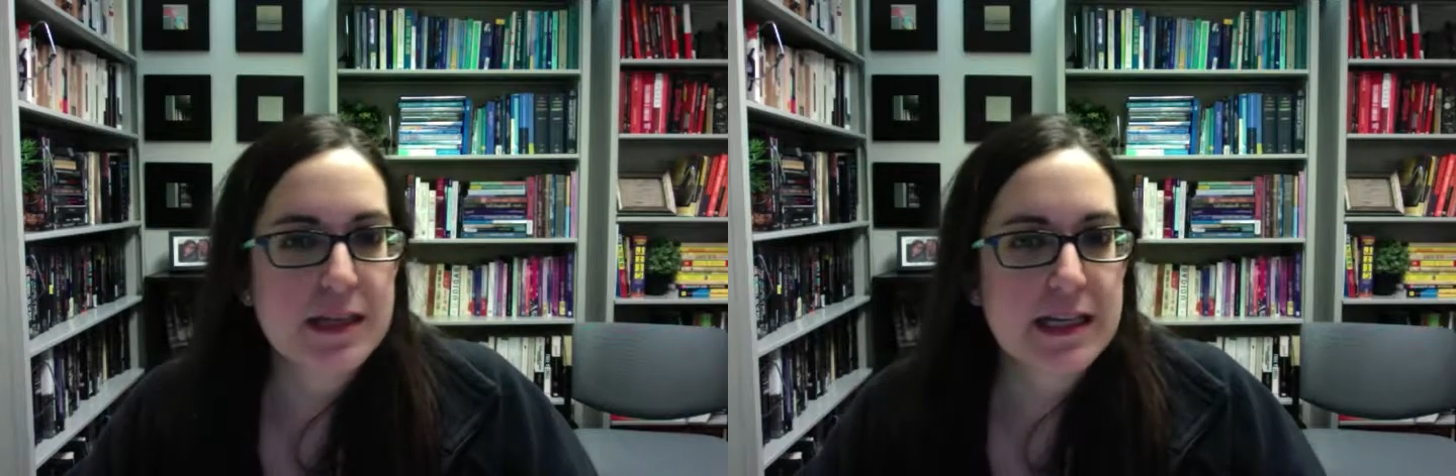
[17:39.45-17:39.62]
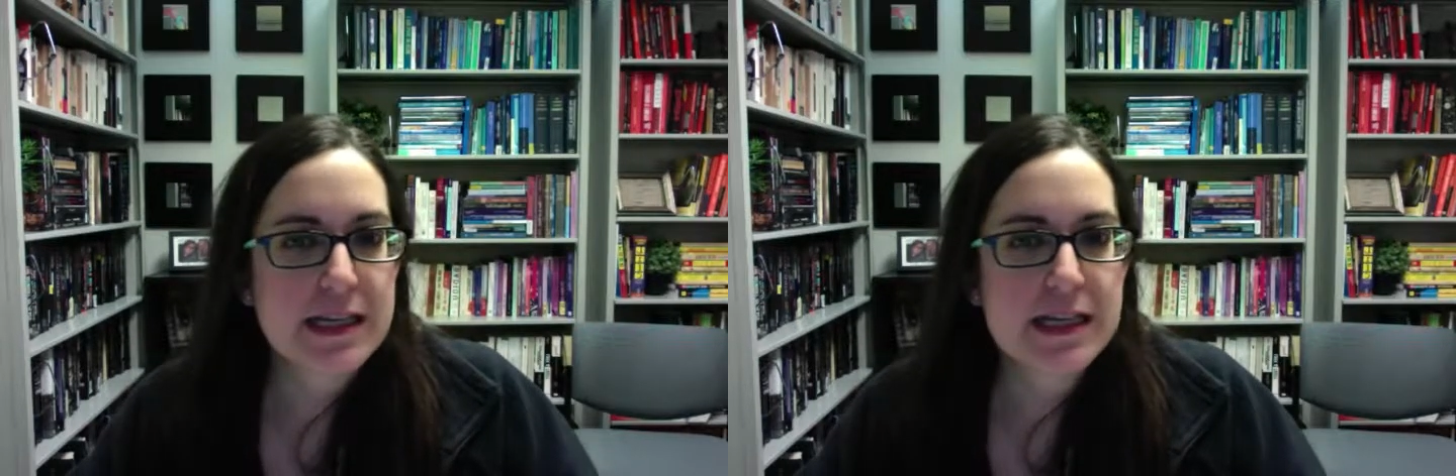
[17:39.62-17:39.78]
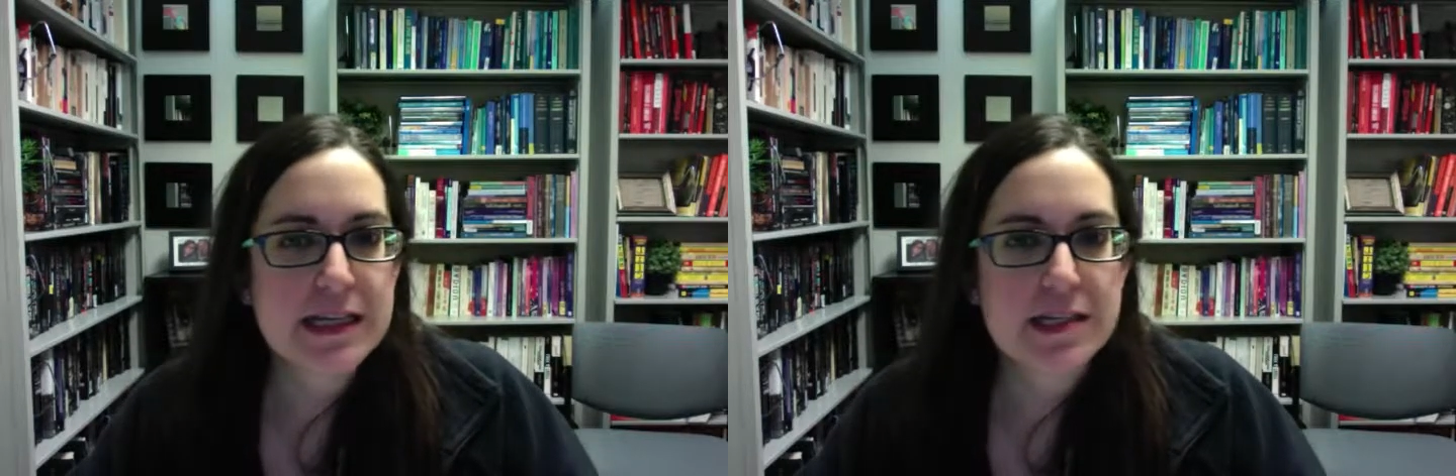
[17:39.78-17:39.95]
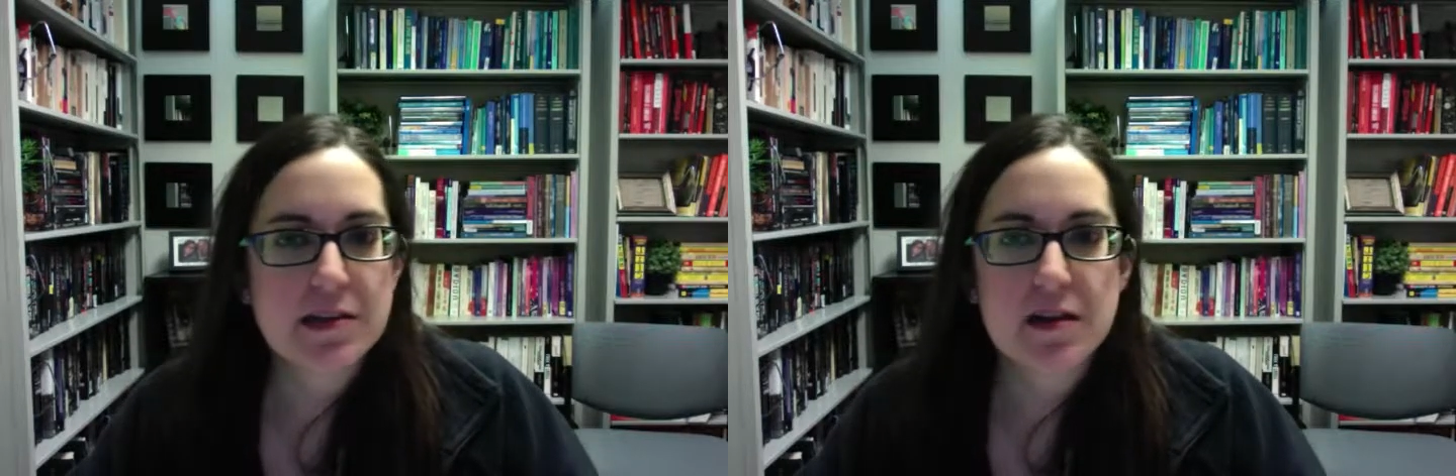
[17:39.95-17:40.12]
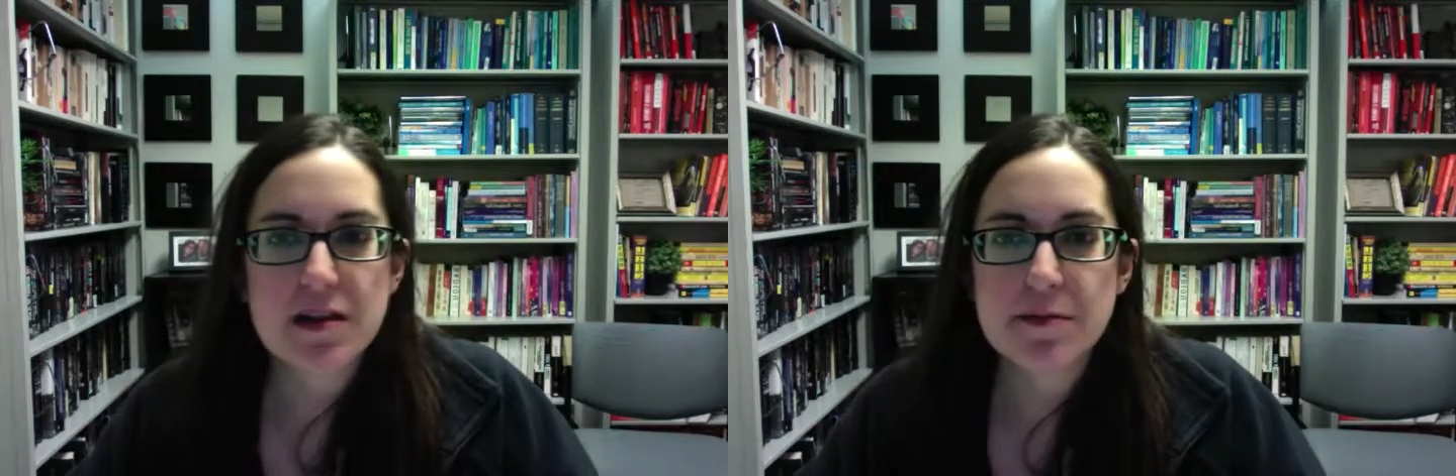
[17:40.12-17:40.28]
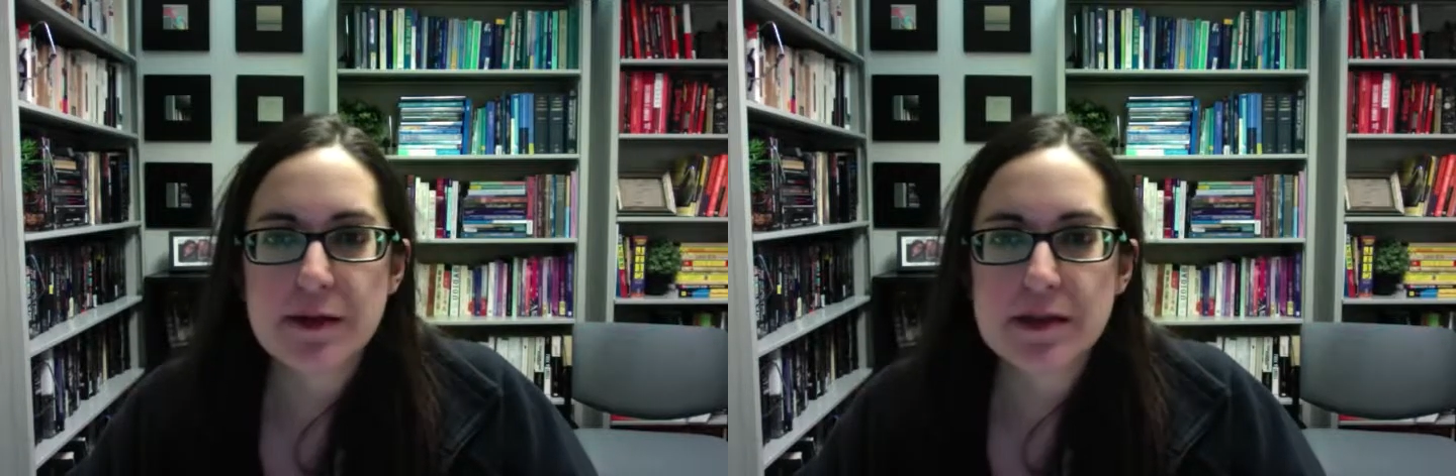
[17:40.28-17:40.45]
that I need to
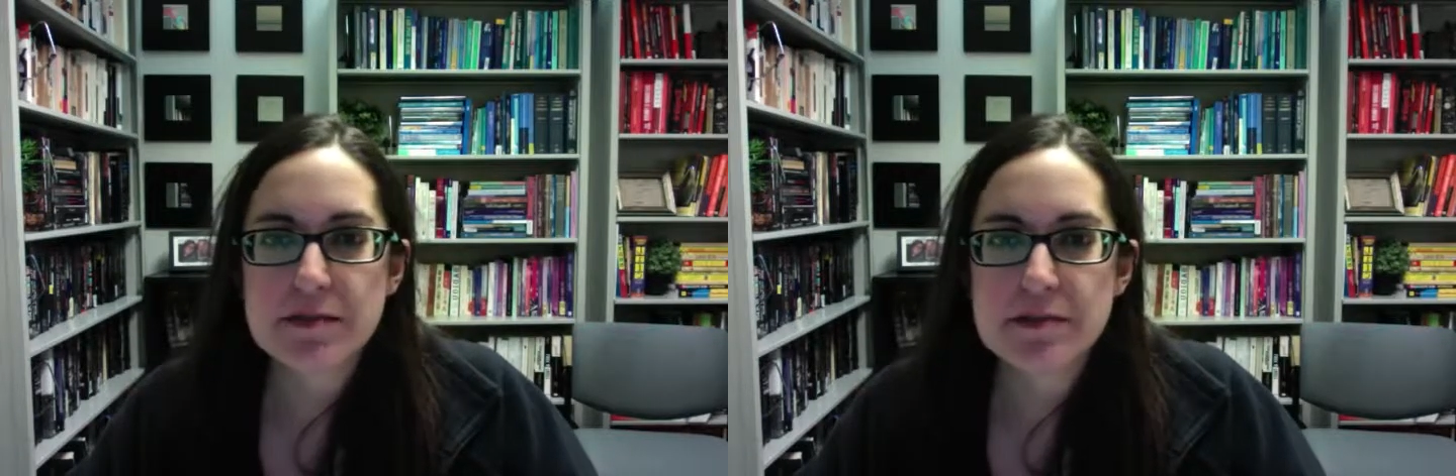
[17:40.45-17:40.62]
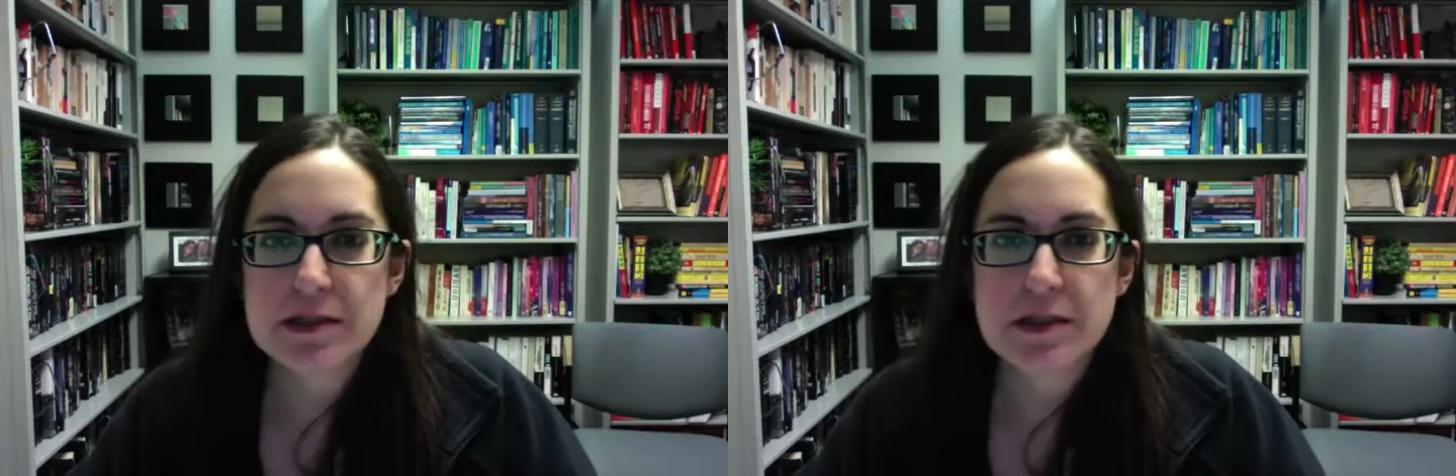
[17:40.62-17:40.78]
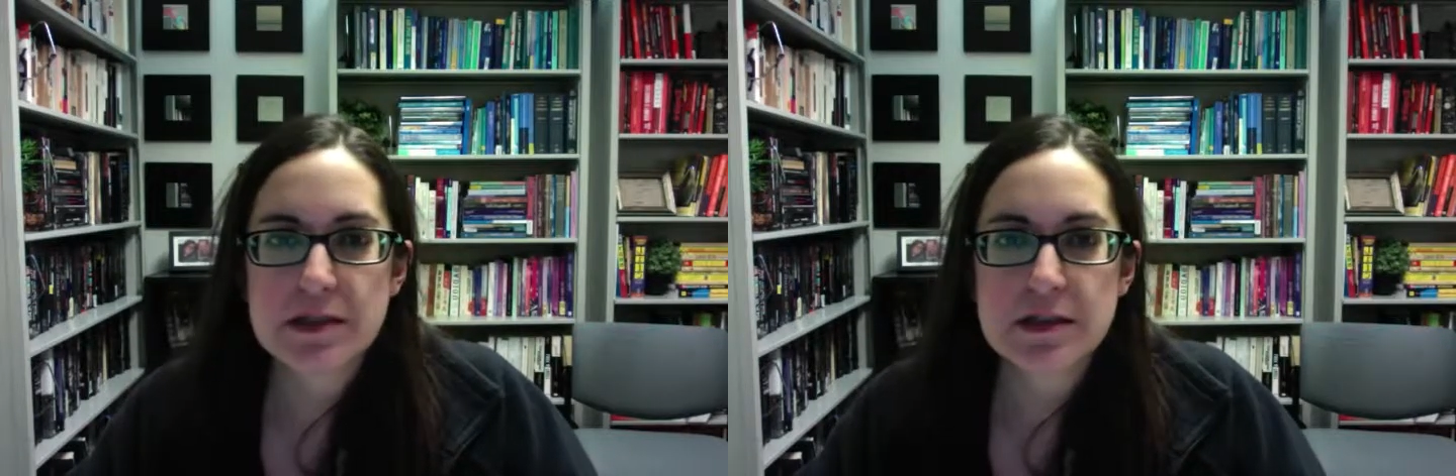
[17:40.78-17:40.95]
talk about?